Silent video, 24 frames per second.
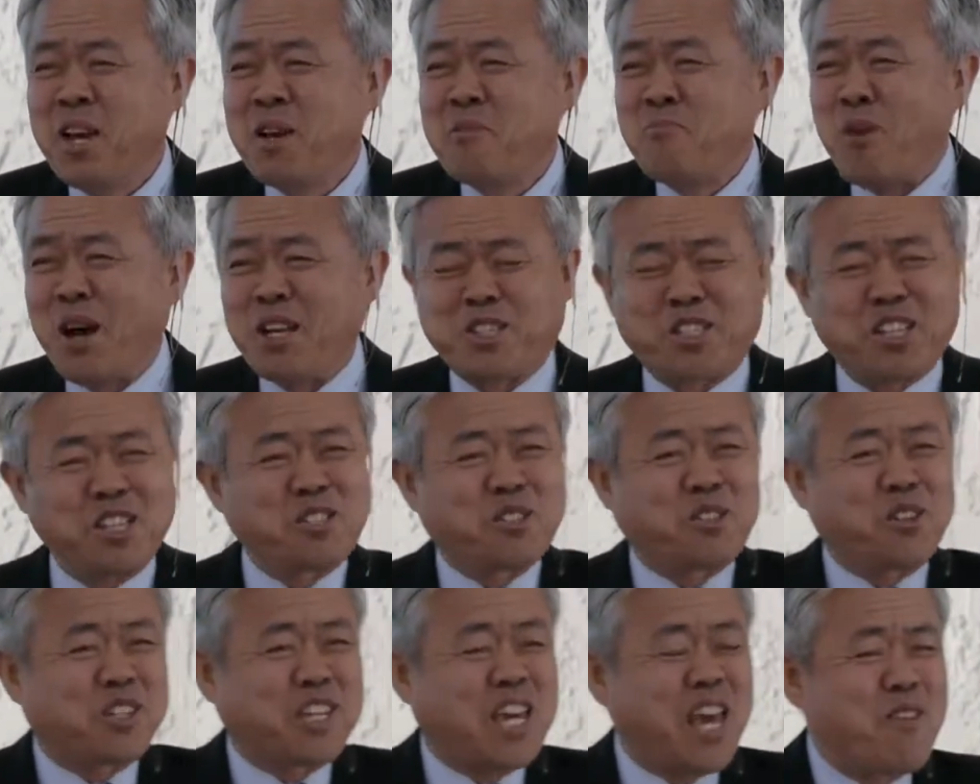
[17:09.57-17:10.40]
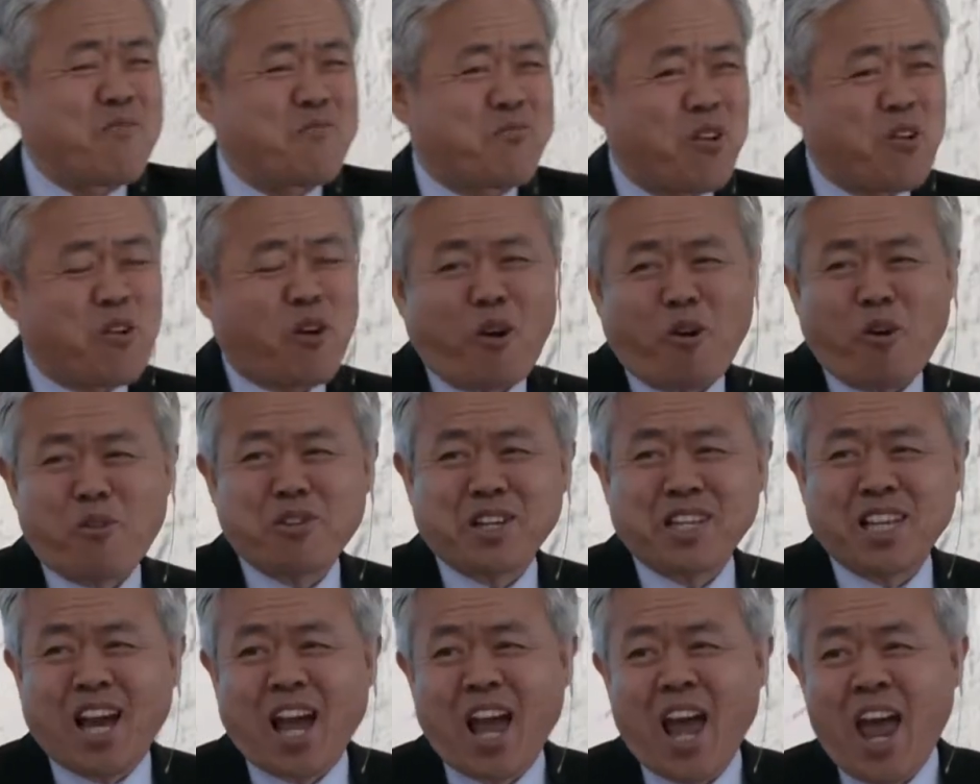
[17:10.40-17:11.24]
My sister came from
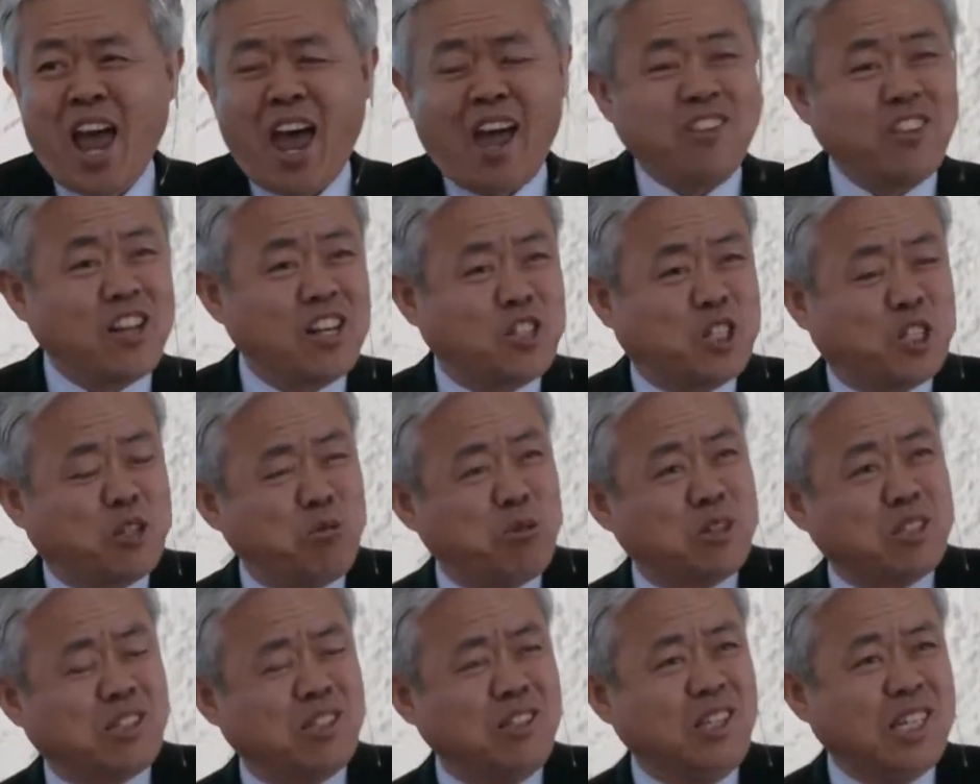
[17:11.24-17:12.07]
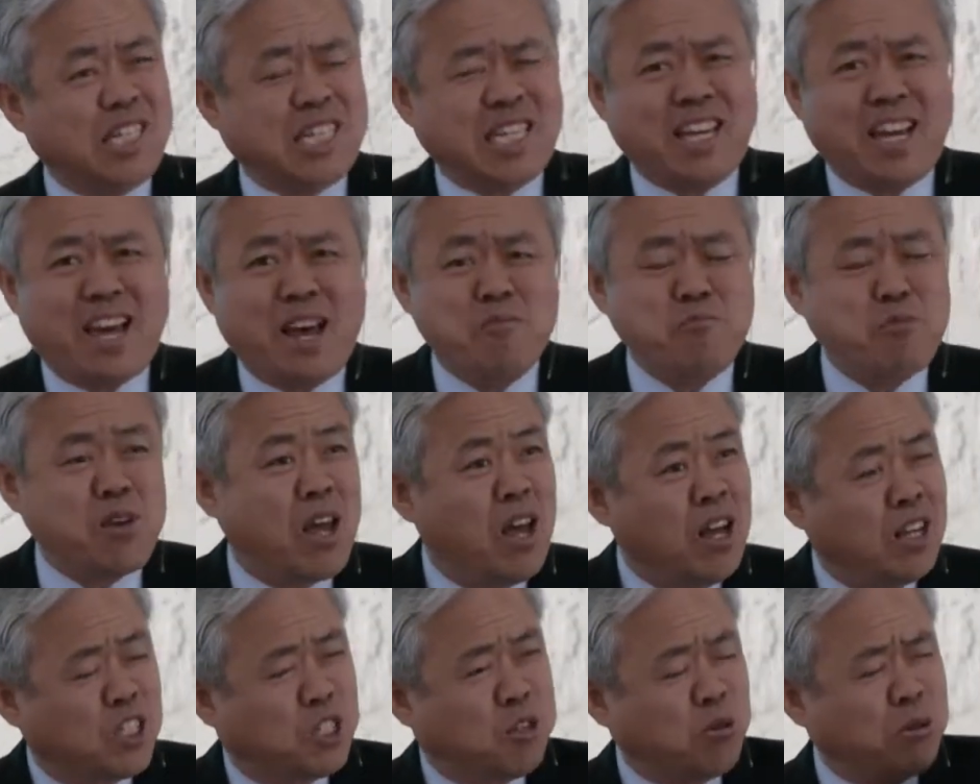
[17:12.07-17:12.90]
Korea and then she was looking at
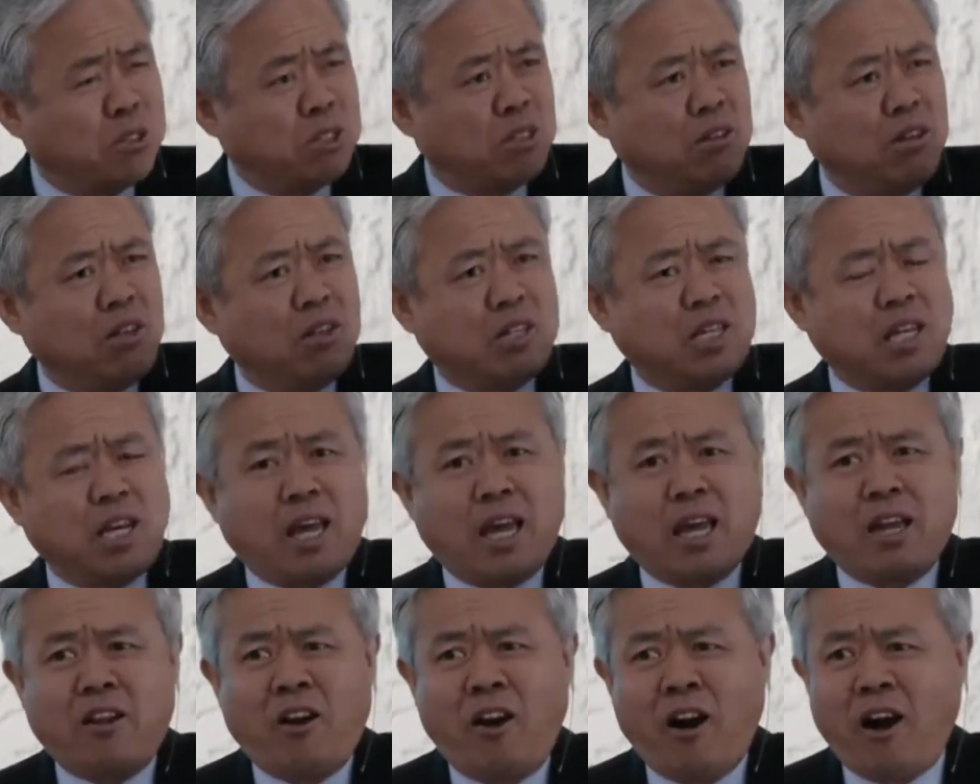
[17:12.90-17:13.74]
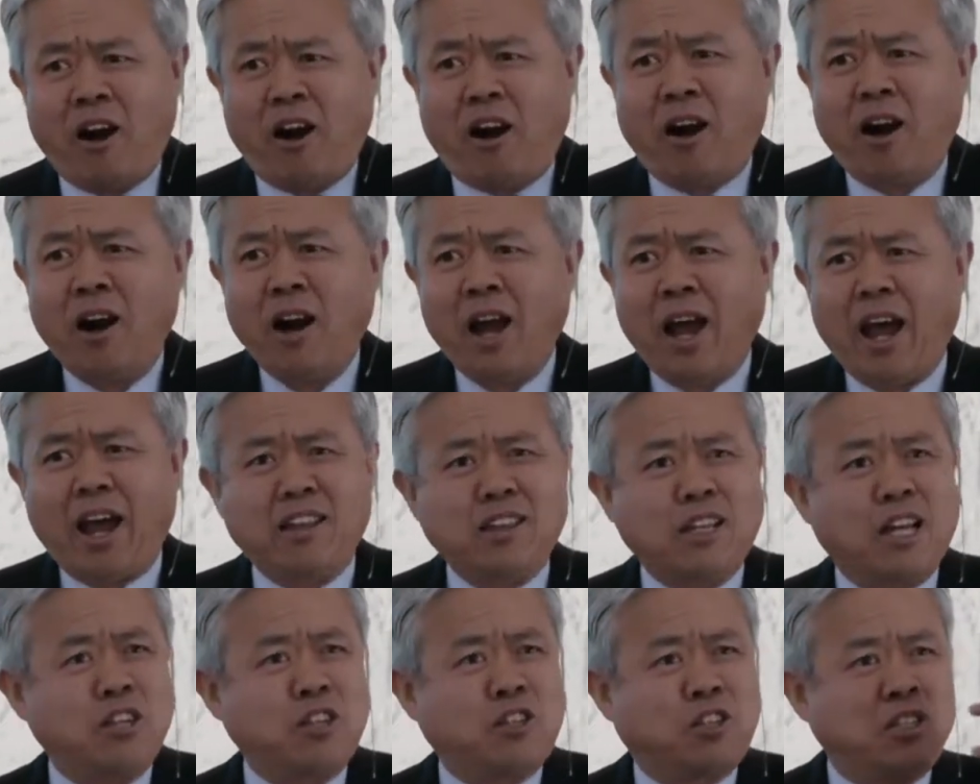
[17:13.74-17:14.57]
me. She was looking at her
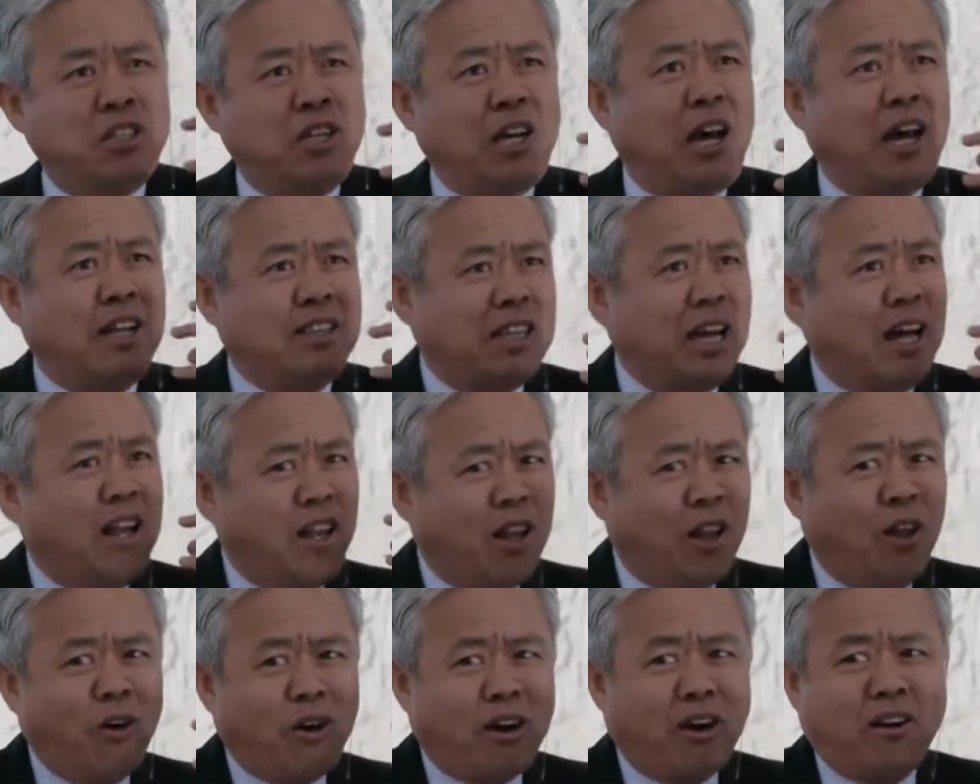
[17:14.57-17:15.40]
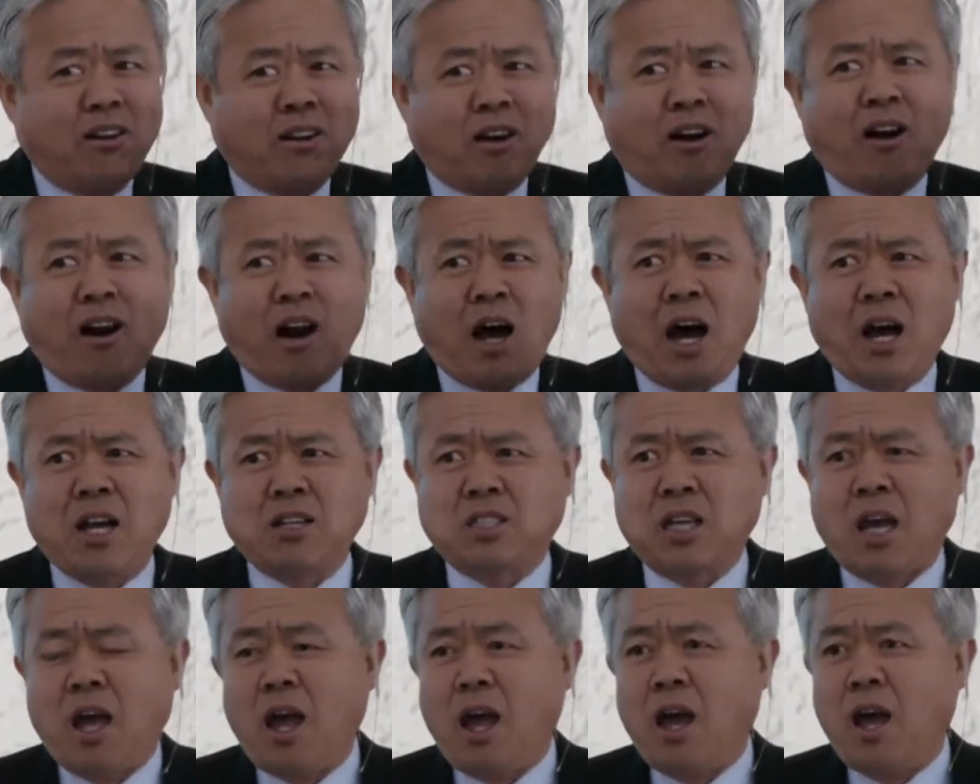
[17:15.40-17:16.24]
and then she had that look on her
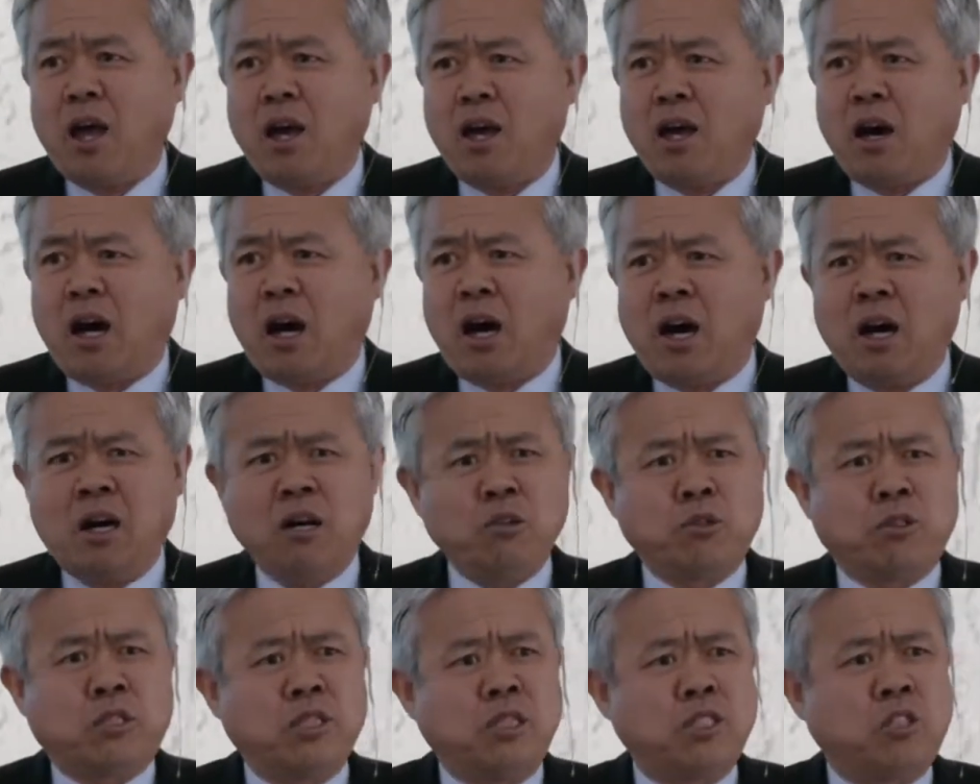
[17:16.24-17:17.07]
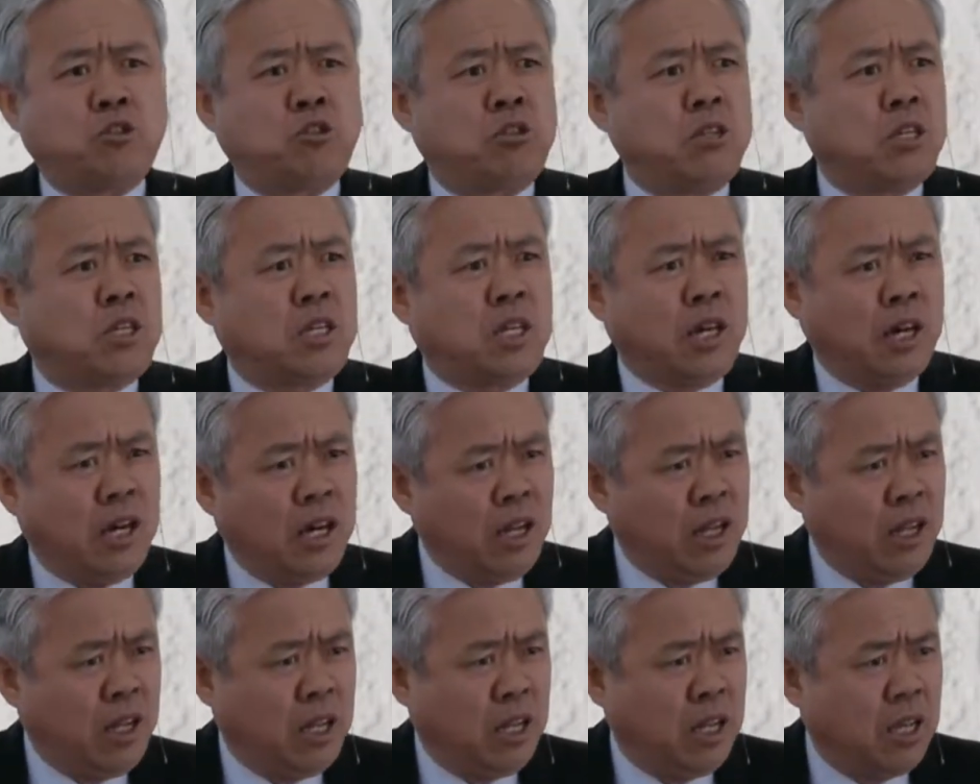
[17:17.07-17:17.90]
eyes. How did she
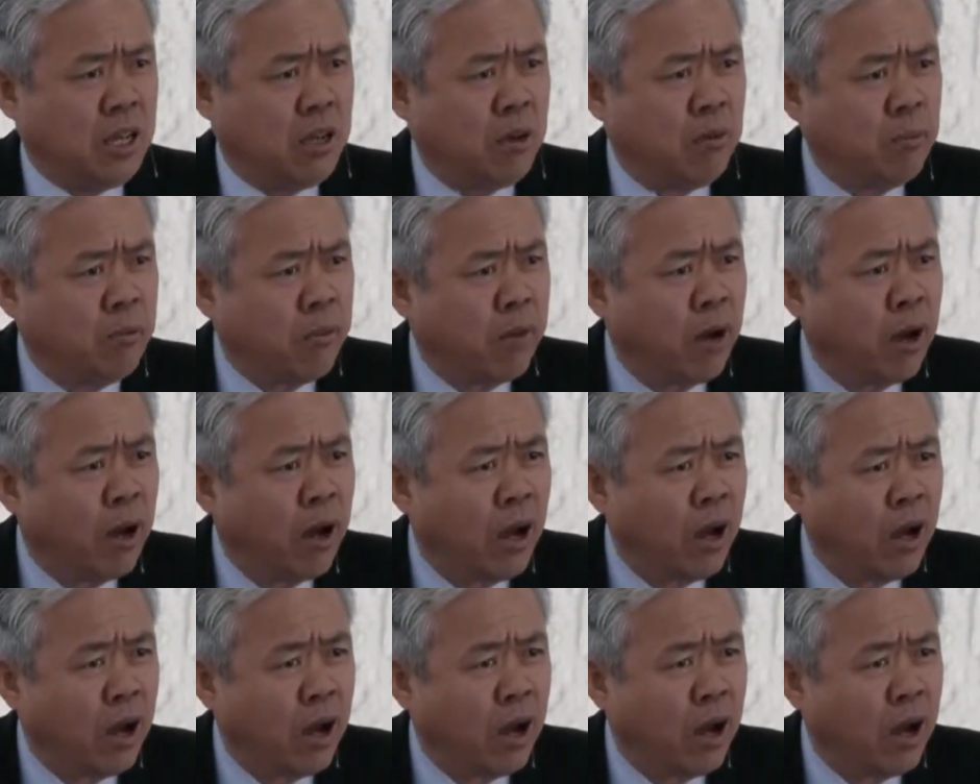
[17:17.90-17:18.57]
get him?